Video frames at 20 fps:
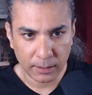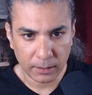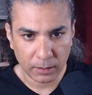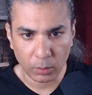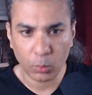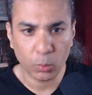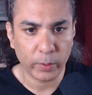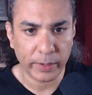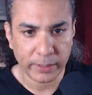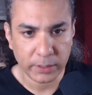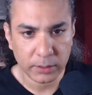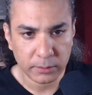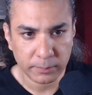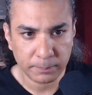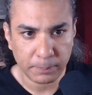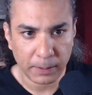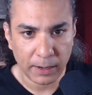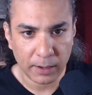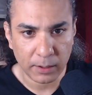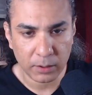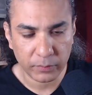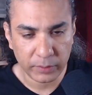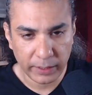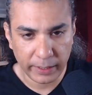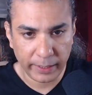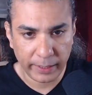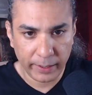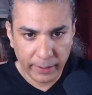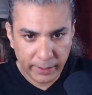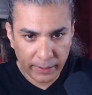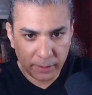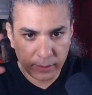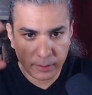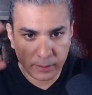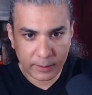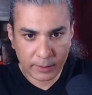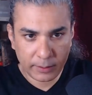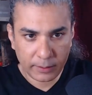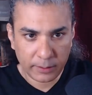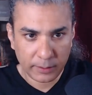always part of the
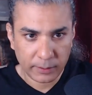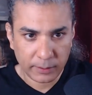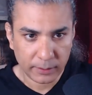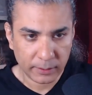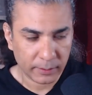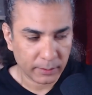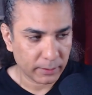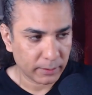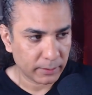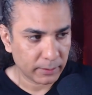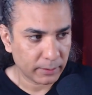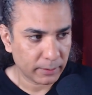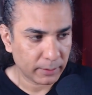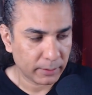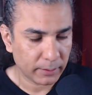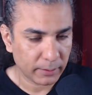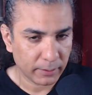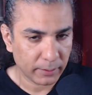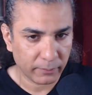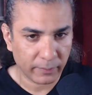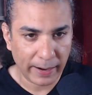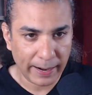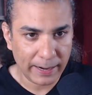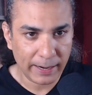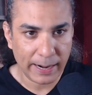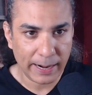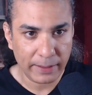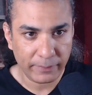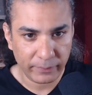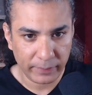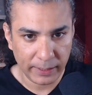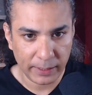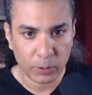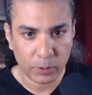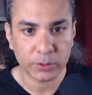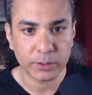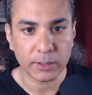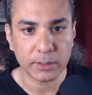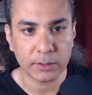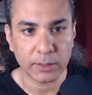Indian wildlife
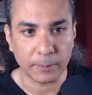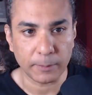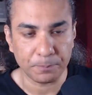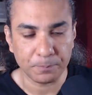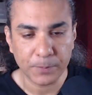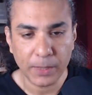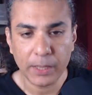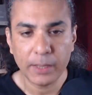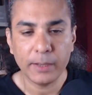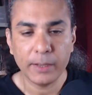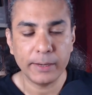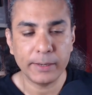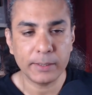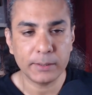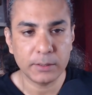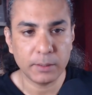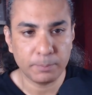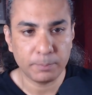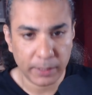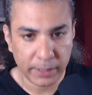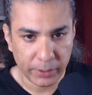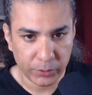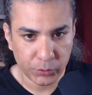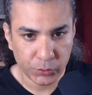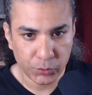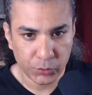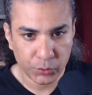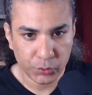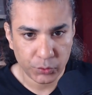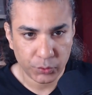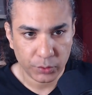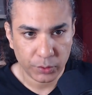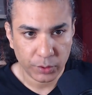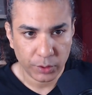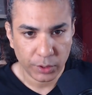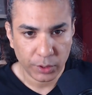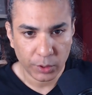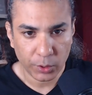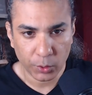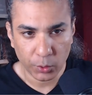ecosystem. It is the British
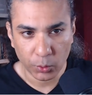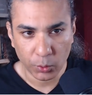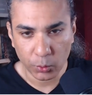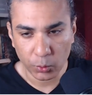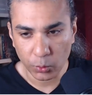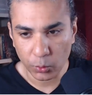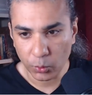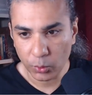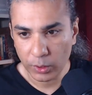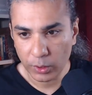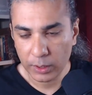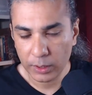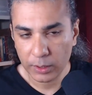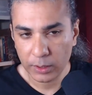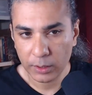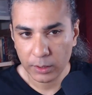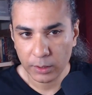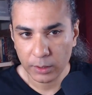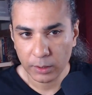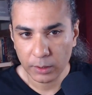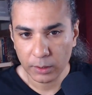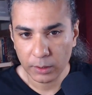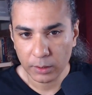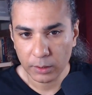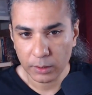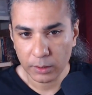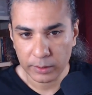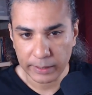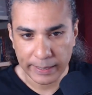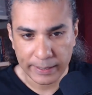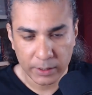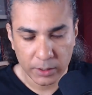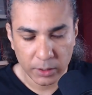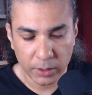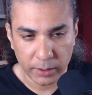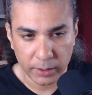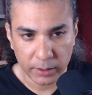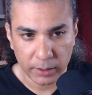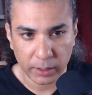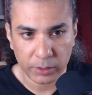who
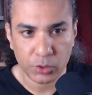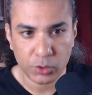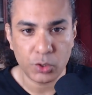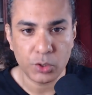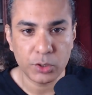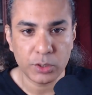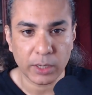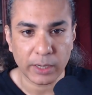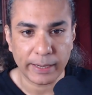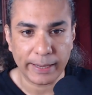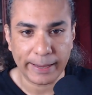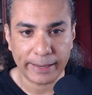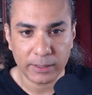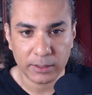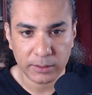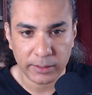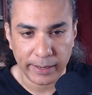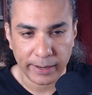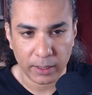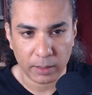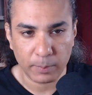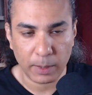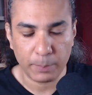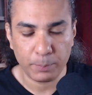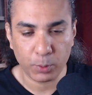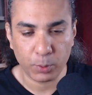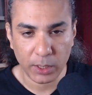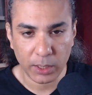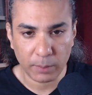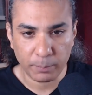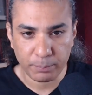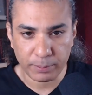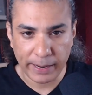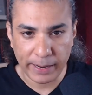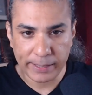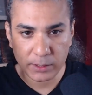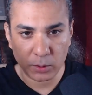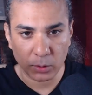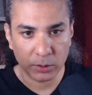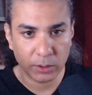rendered the cheetah extinct by putting a
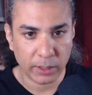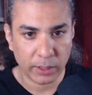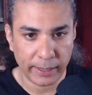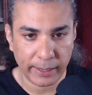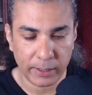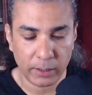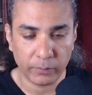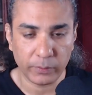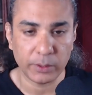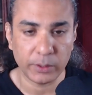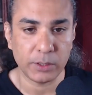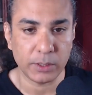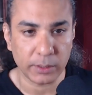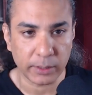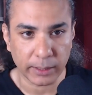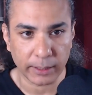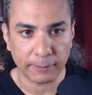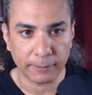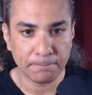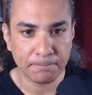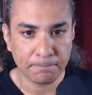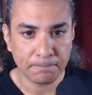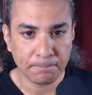price on the head of the cheetah.